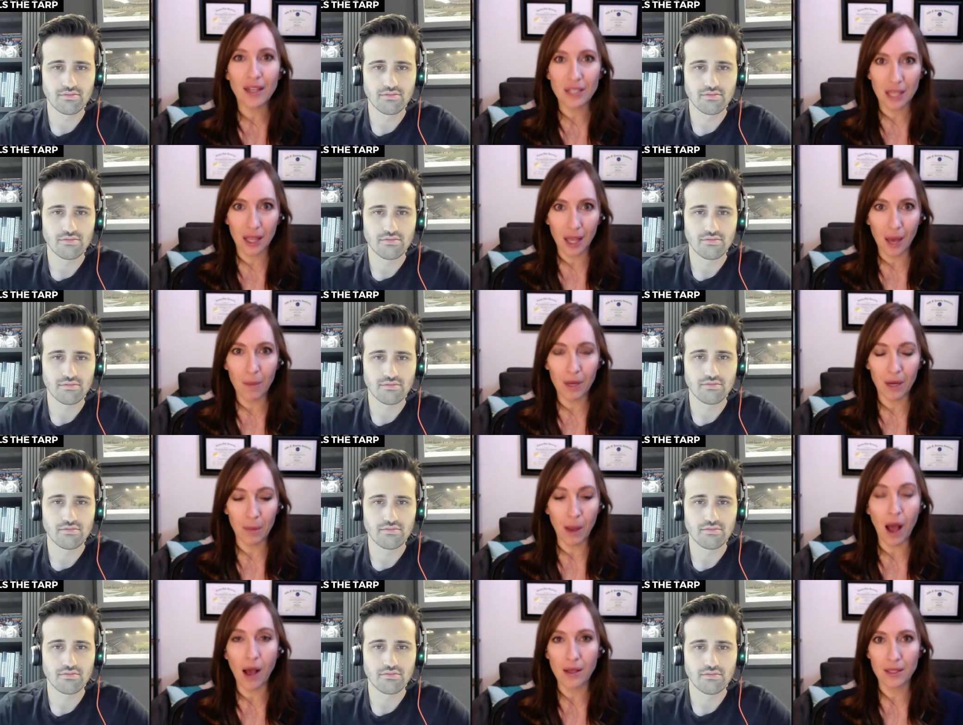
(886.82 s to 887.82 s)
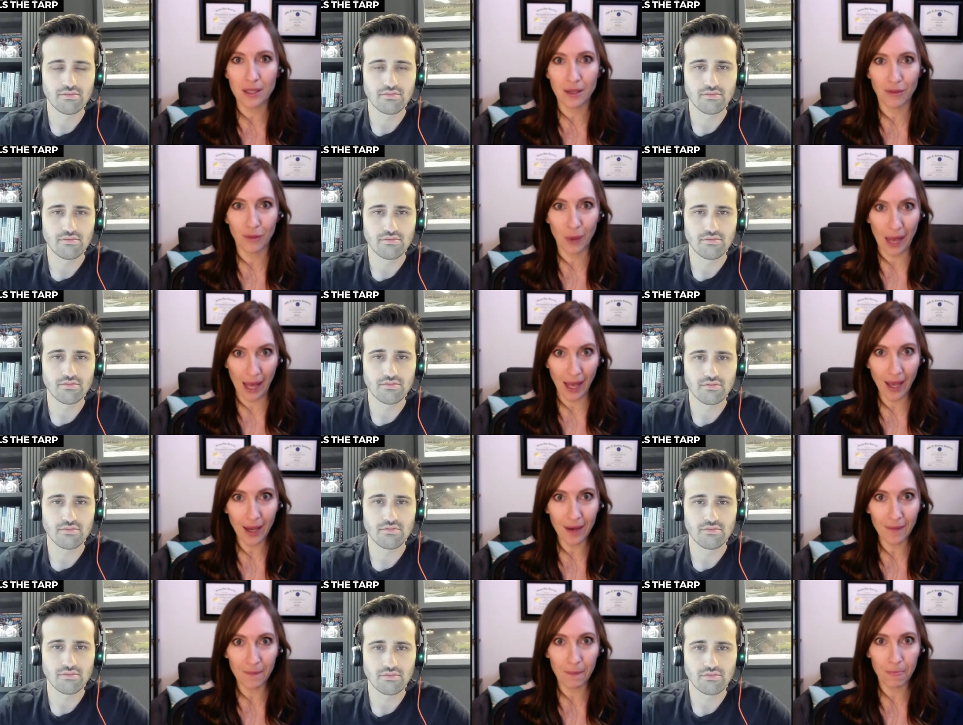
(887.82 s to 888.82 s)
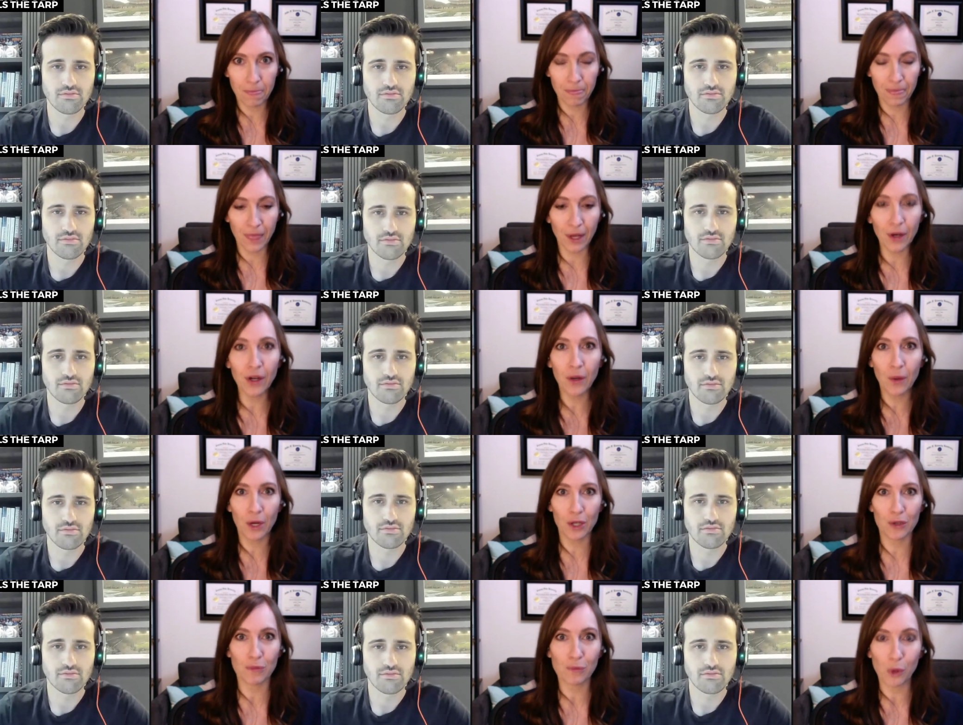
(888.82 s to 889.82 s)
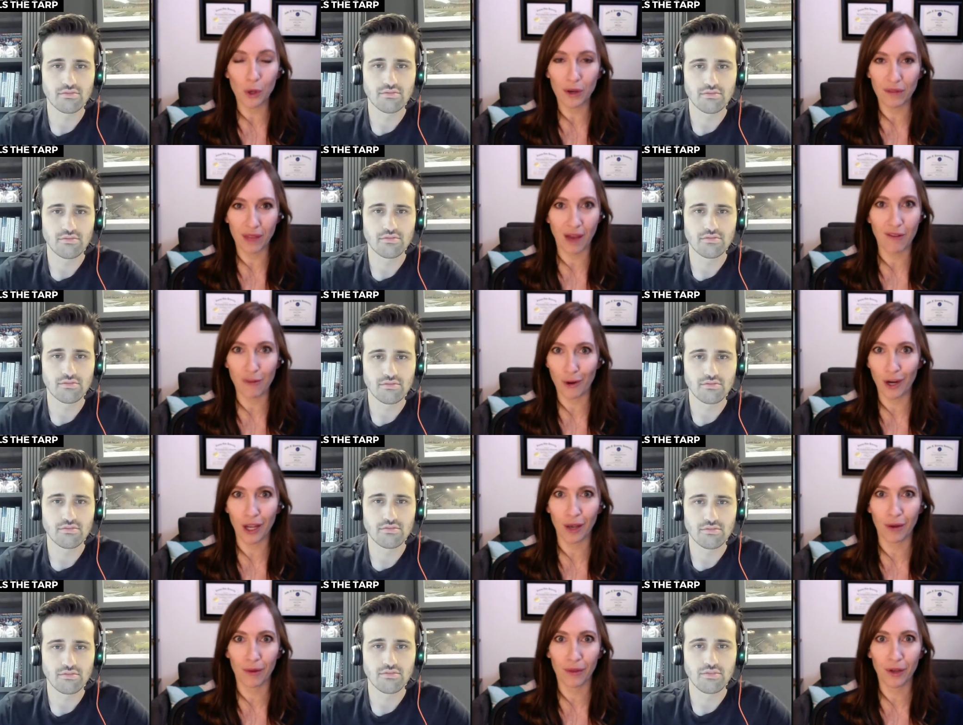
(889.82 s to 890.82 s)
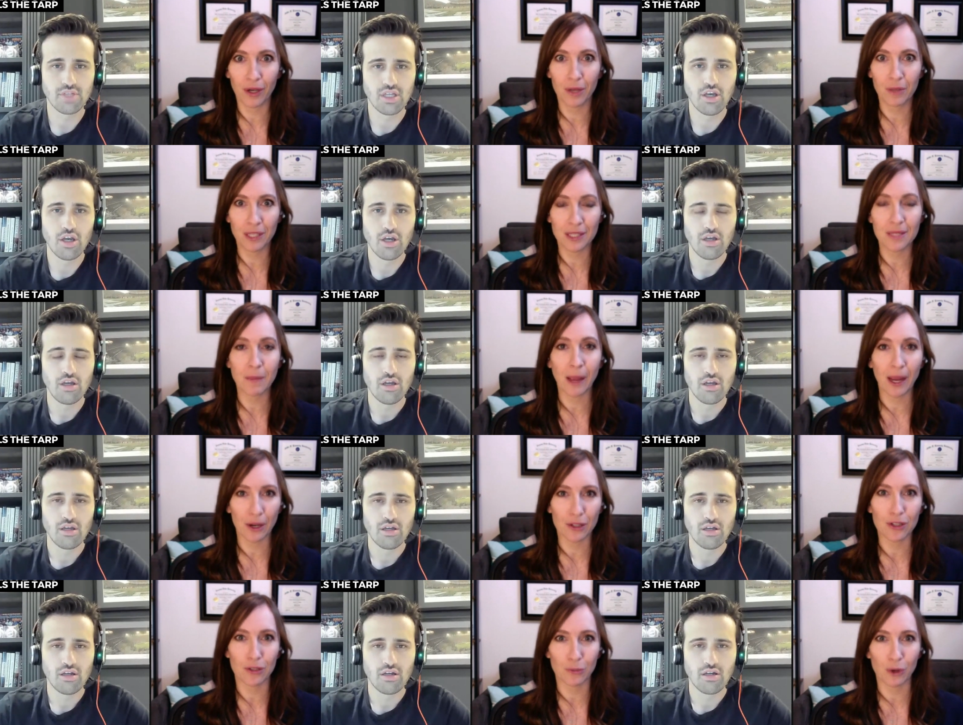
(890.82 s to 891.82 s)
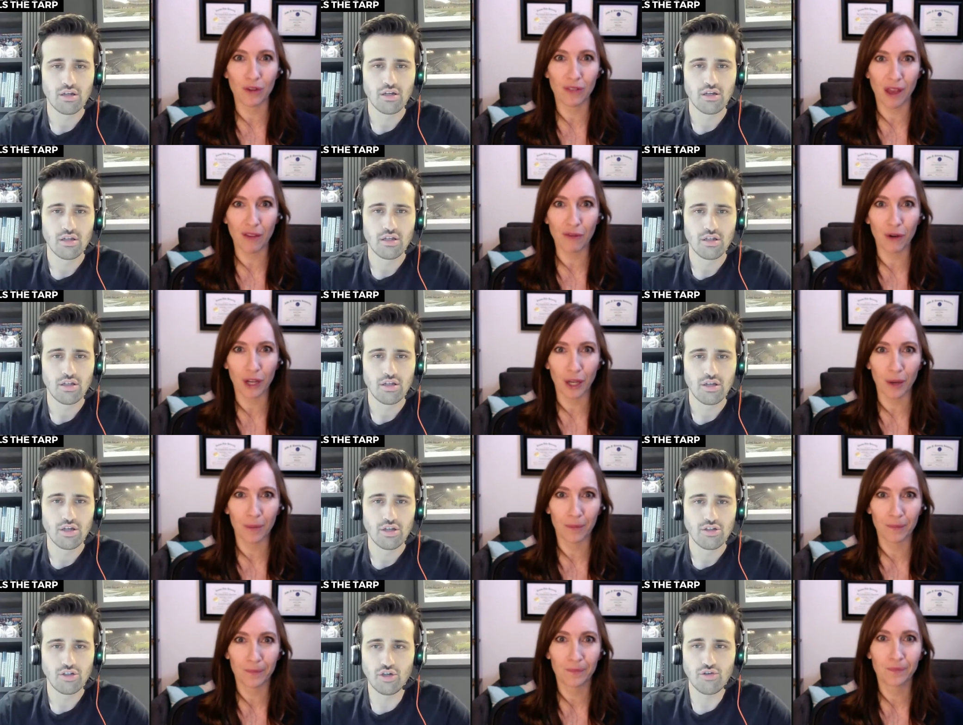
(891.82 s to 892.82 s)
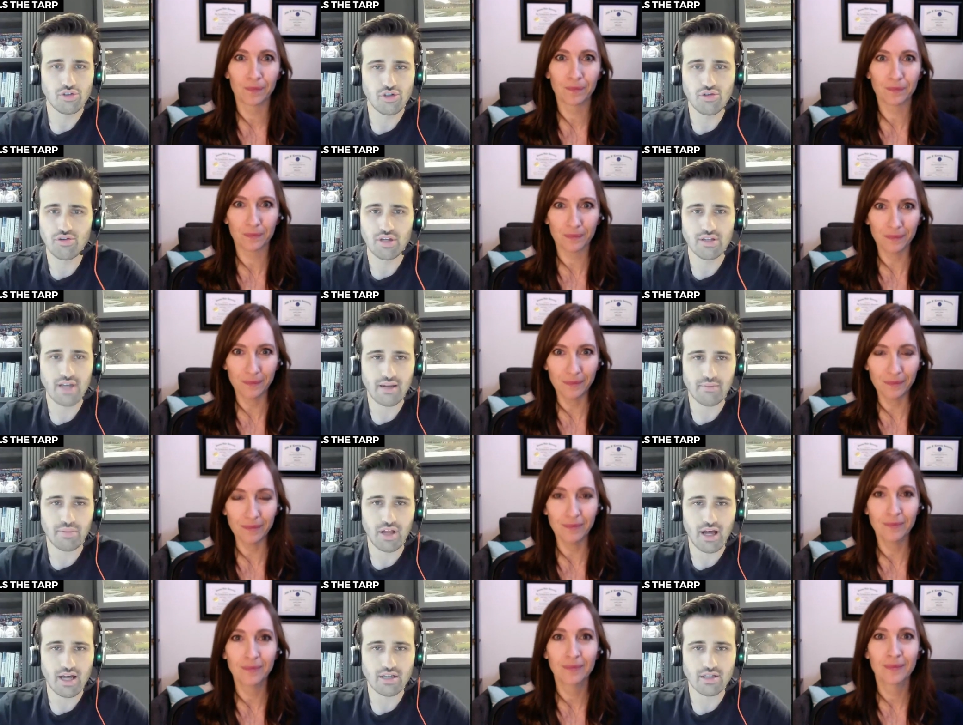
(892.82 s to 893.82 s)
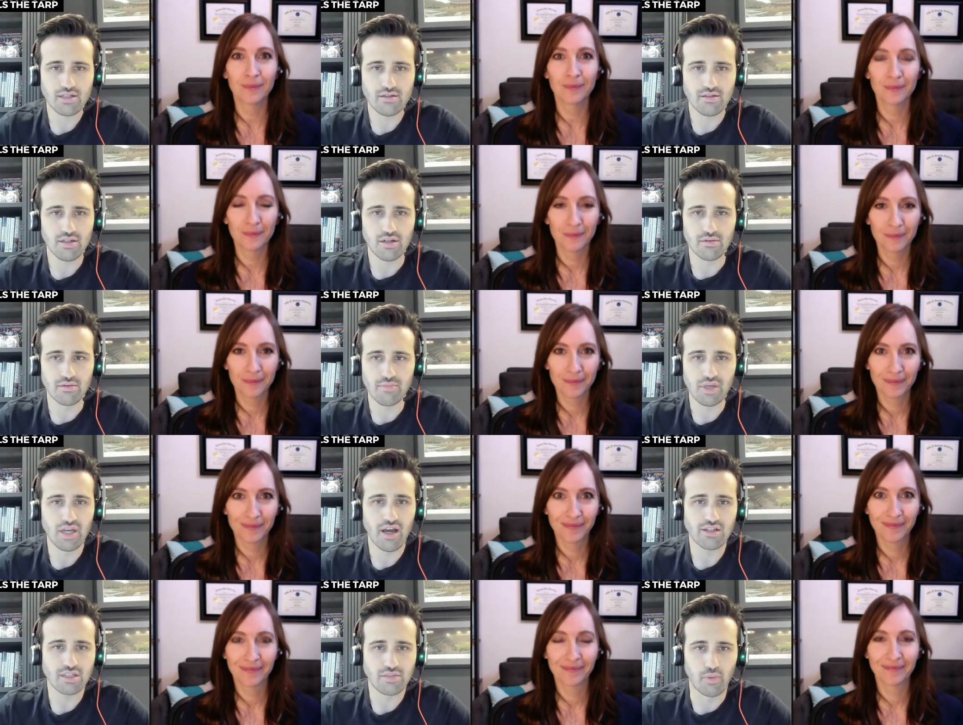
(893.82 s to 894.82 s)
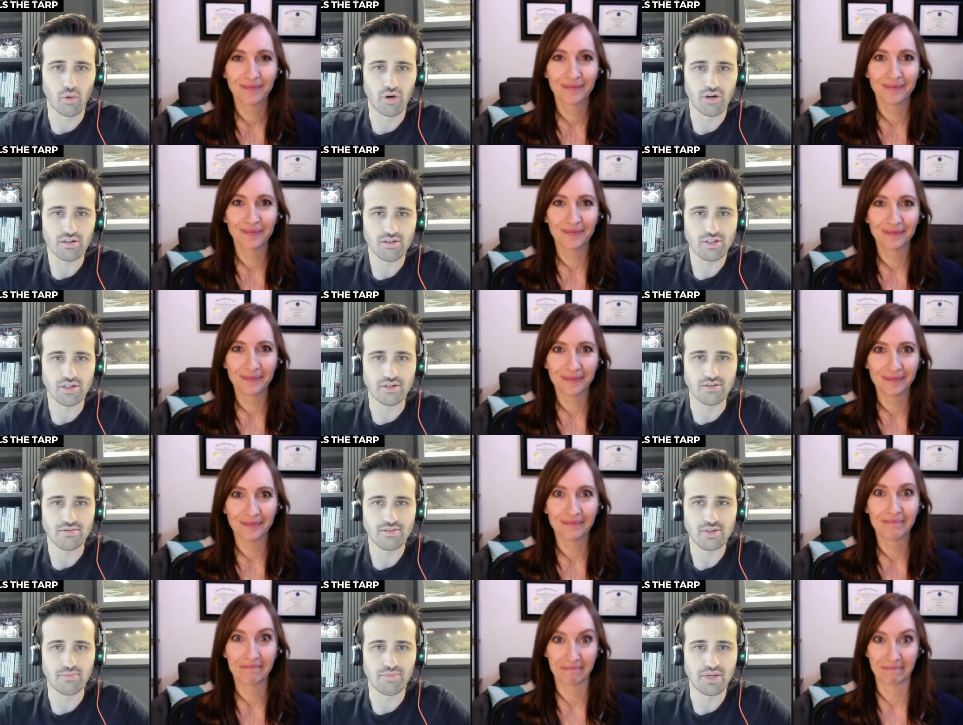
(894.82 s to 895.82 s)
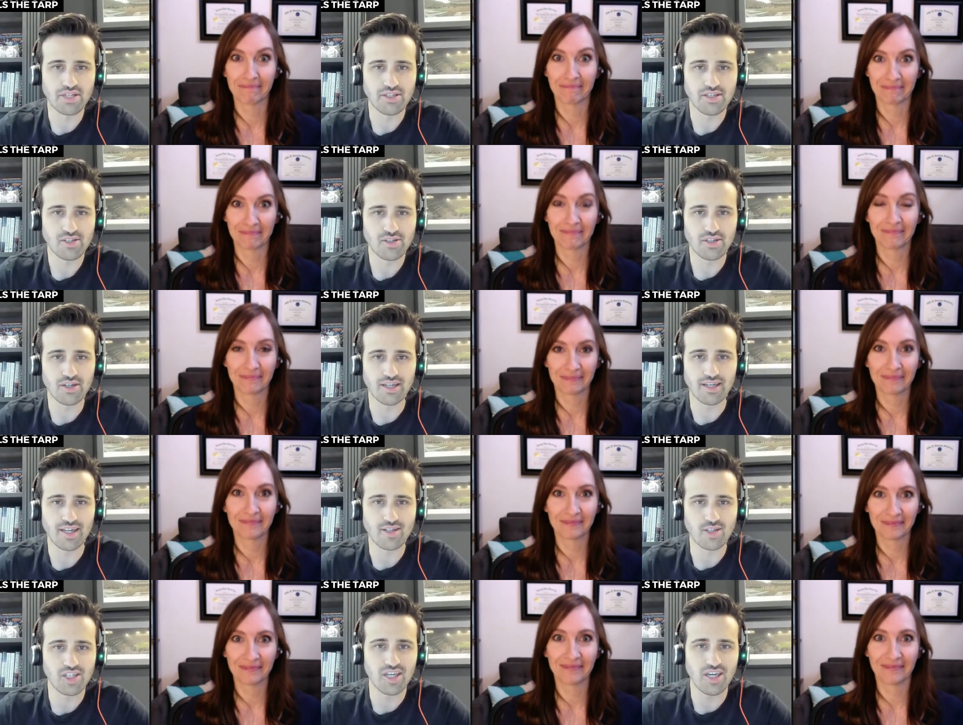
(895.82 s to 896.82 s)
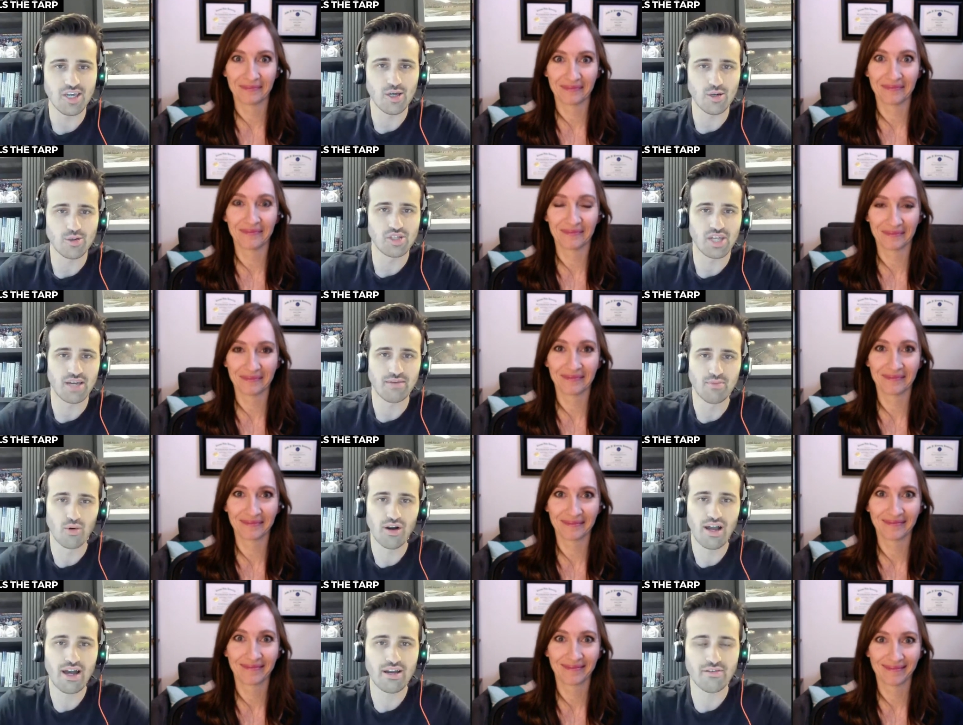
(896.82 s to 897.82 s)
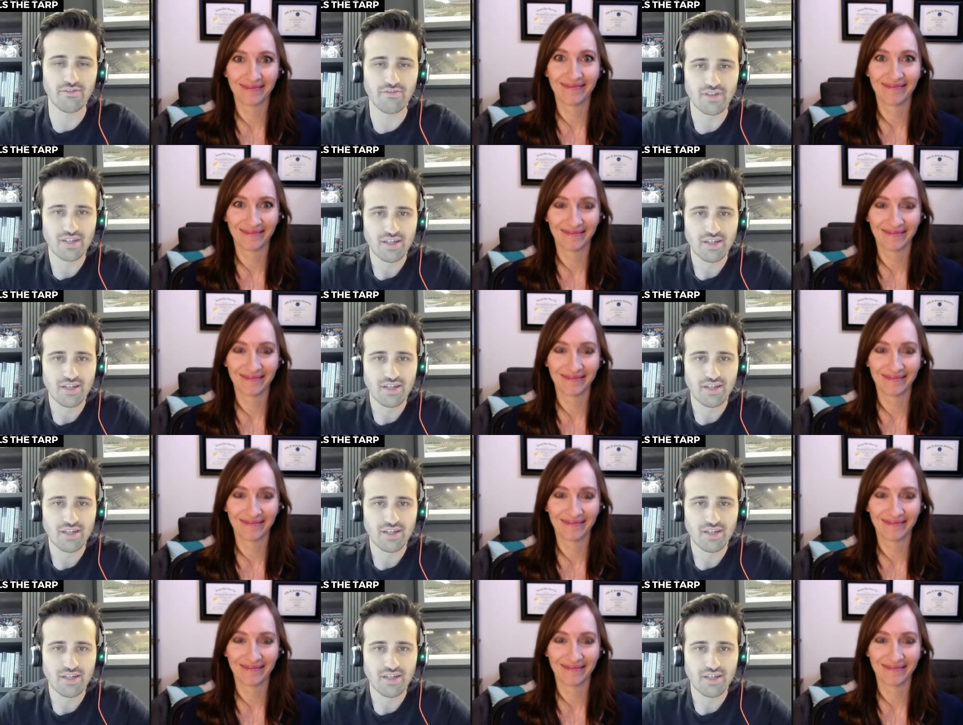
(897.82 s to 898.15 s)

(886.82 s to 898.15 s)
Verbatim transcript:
Speaker 1: to them in a positive way they're going to want to do more of that for you they're going to be inspired to do more of that for you
Speaker 2: do you, do you think that applies you know beyond sport to to business can, can ceos get more out of